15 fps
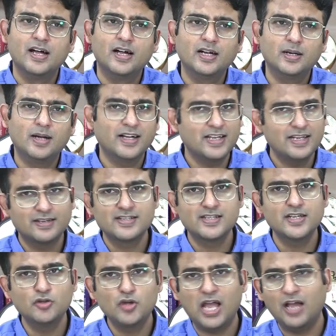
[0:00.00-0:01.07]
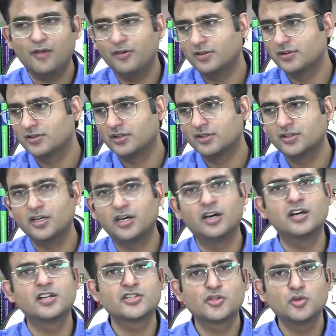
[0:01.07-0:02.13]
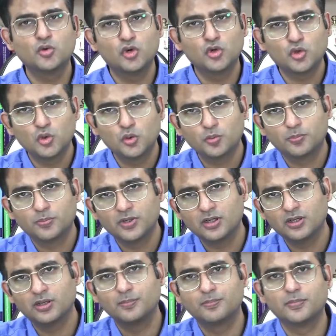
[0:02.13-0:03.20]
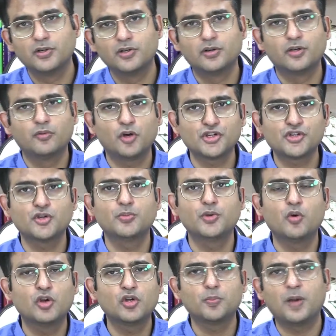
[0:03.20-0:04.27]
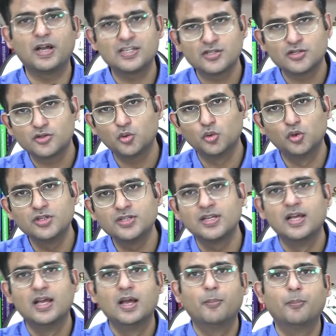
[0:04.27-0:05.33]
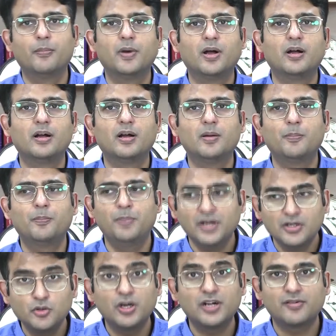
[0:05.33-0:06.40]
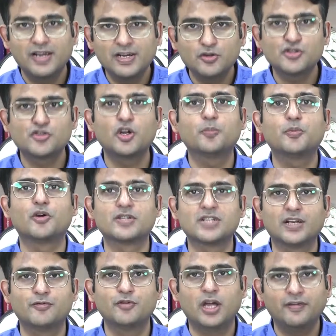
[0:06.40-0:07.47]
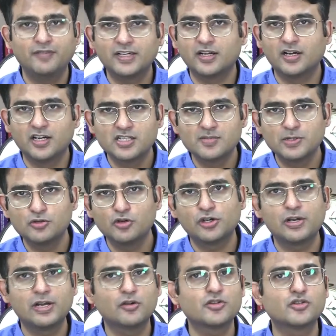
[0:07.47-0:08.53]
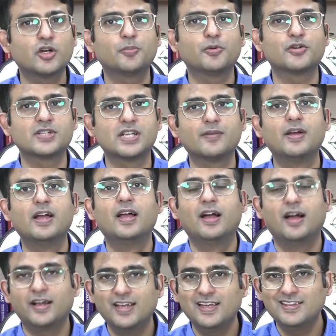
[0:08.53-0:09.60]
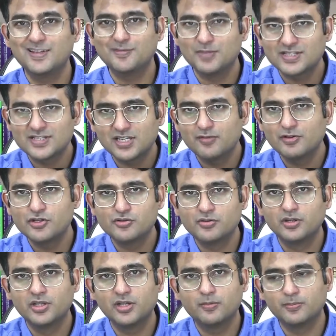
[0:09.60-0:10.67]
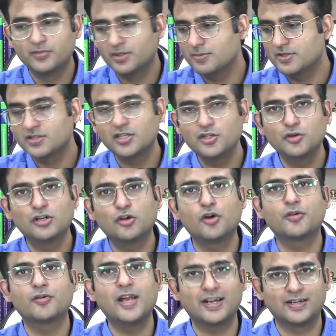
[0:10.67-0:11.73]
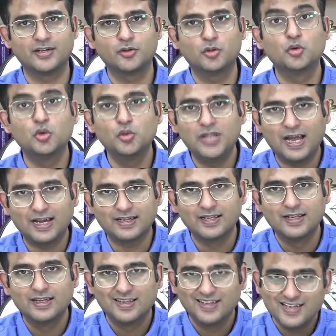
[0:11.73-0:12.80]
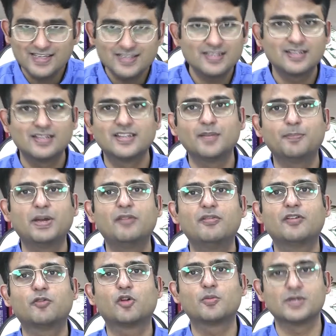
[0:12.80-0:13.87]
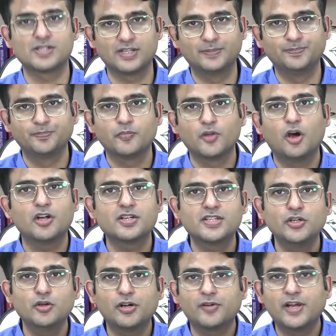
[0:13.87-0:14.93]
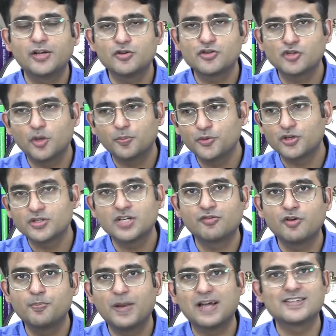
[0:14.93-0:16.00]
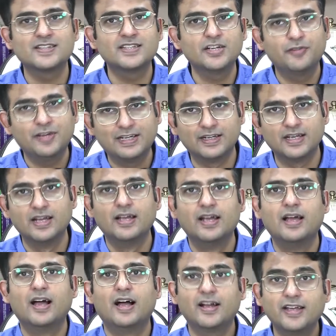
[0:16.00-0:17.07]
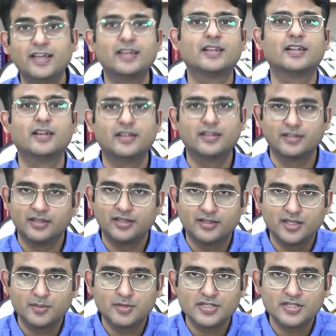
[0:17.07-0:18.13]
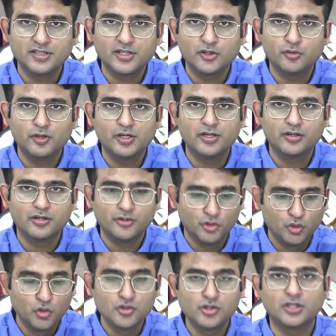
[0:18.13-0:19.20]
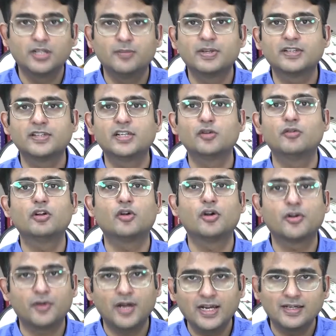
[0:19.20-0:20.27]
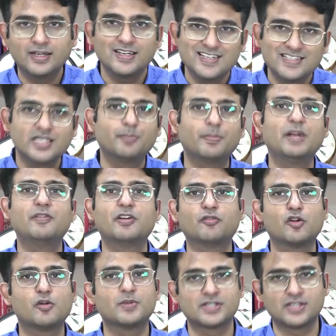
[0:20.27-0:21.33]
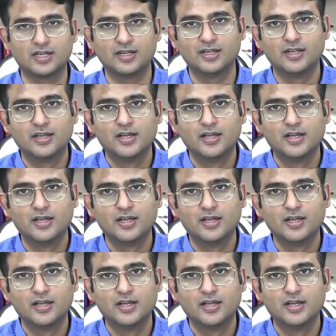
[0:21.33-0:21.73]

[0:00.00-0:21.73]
again, say you have the urge to go to washroom, you want to pass stools, but you are trying to stop yourself. You have that urge, but you are trying to stop yourself. Again, the muscle the muscle you will contract to do that is the pelvic floor muscle. Or say you are trying to stop yourself from passing the wind. Again, the muscle that you will use or the muscle that you will contract is the pelvic floor muscle.